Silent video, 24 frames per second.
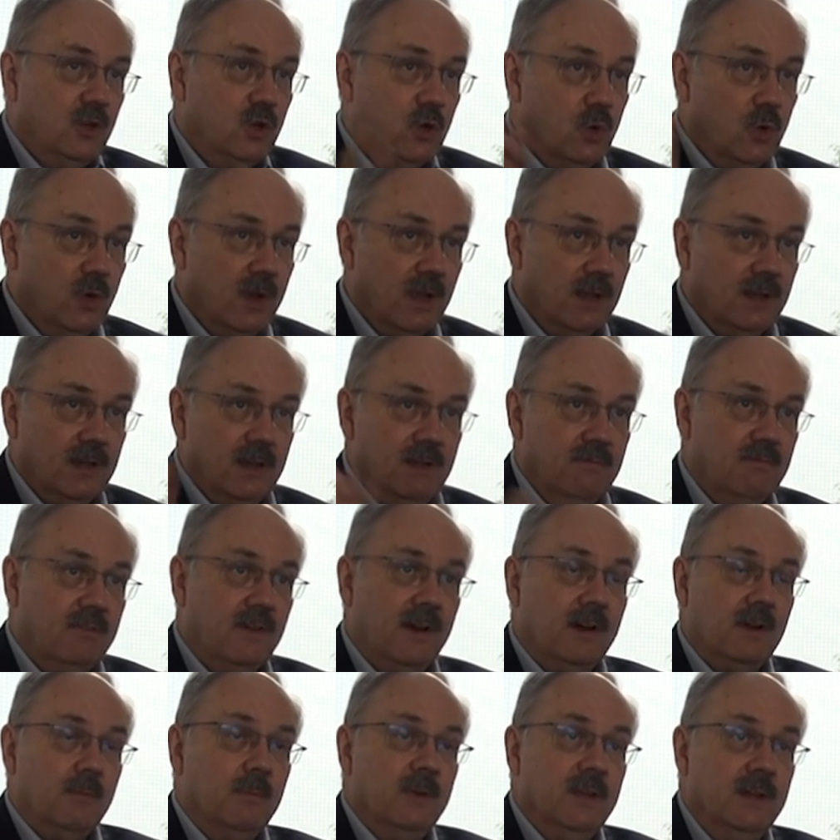CUDA
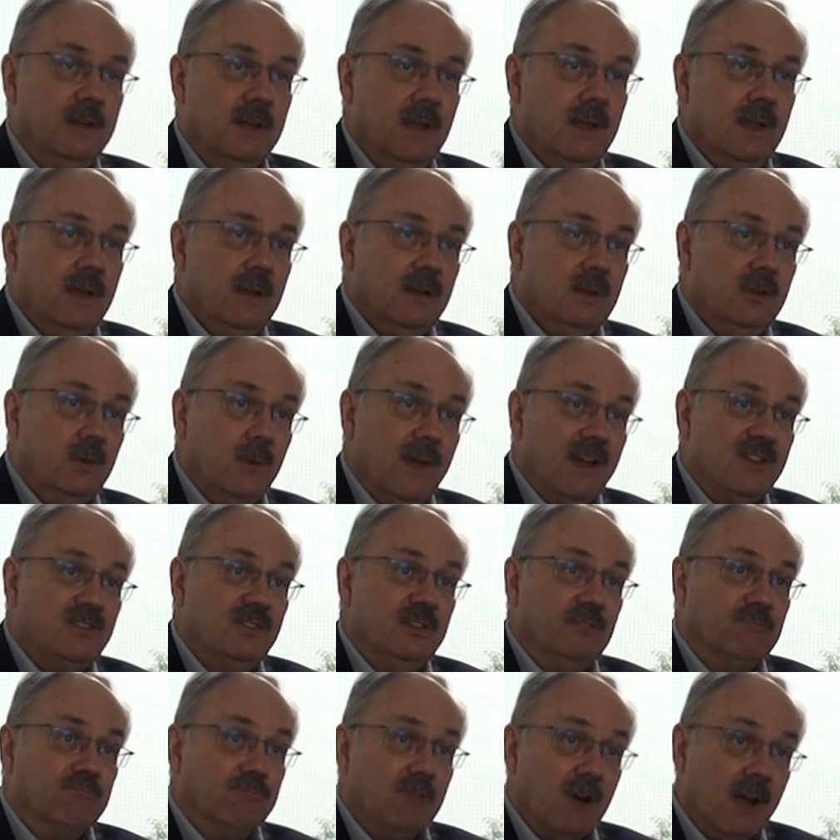environment to
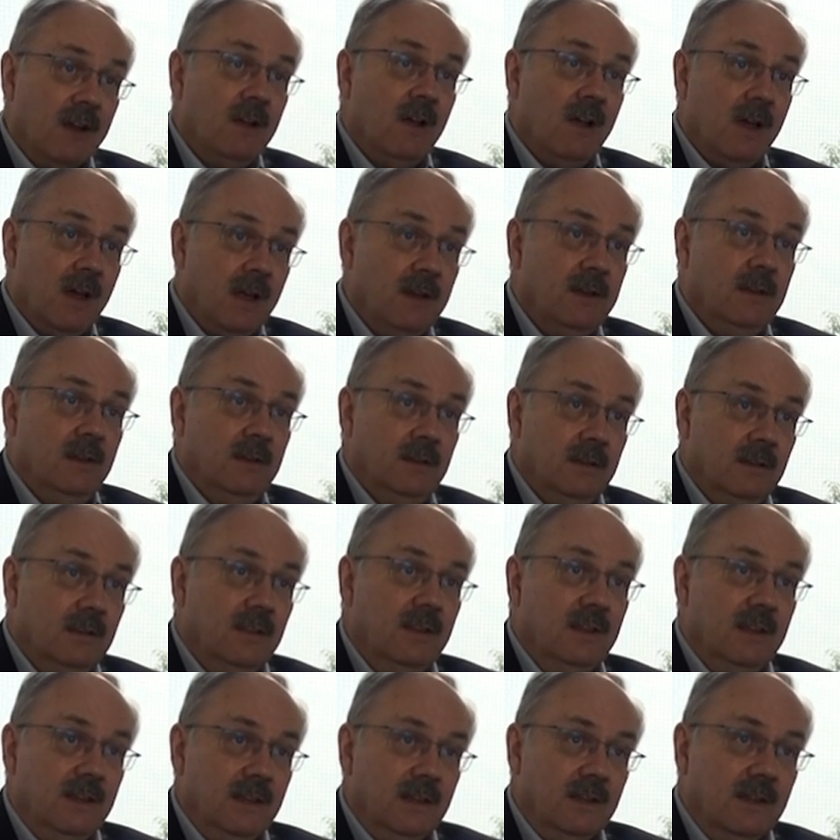actually run on
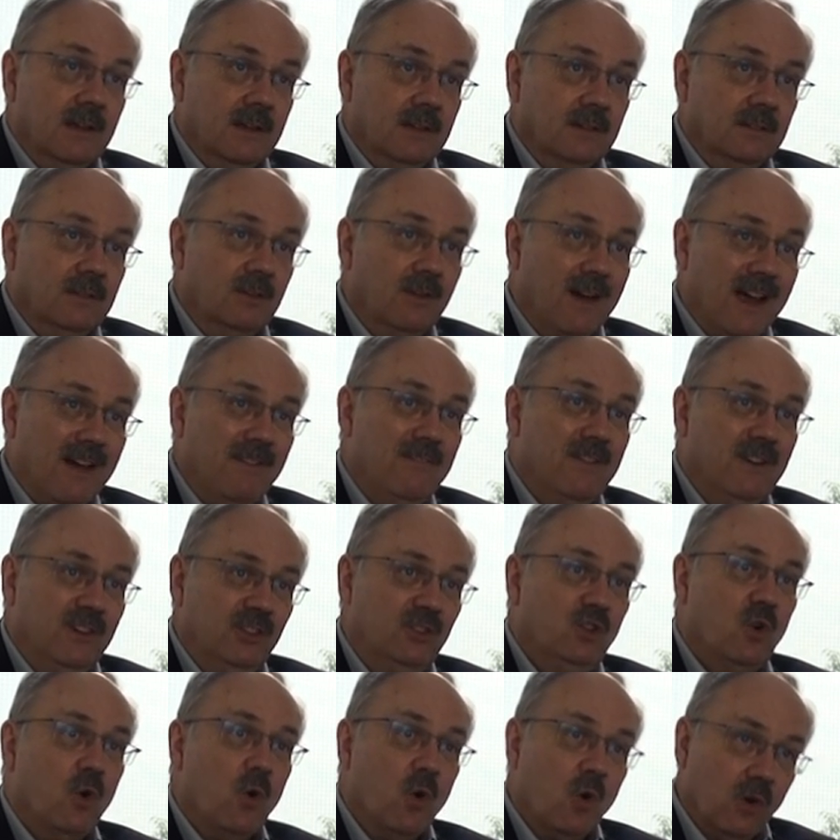the graphics
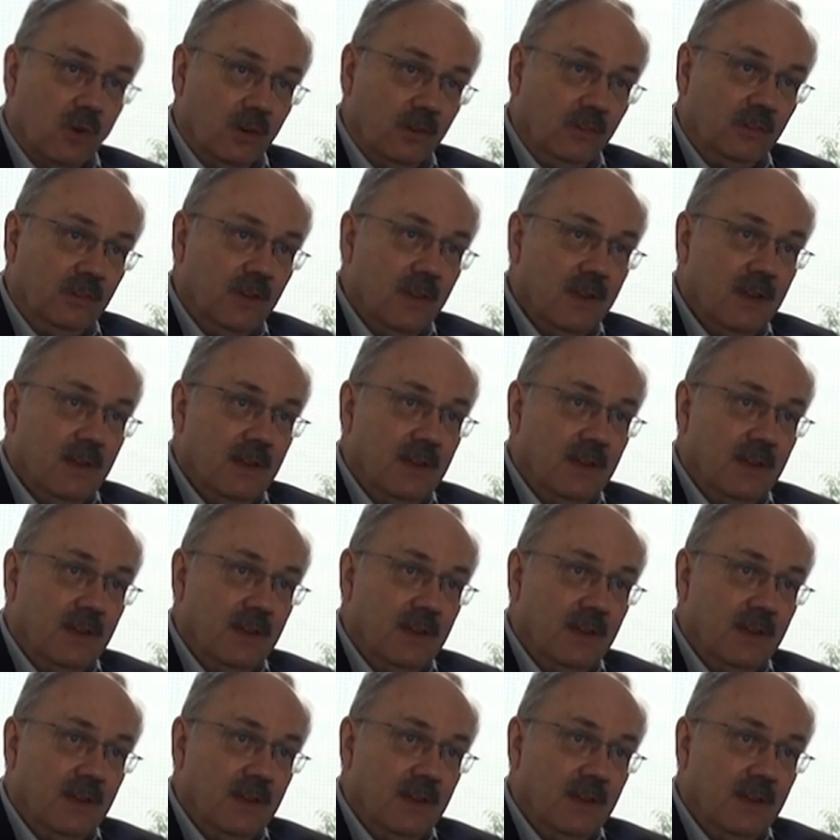cores.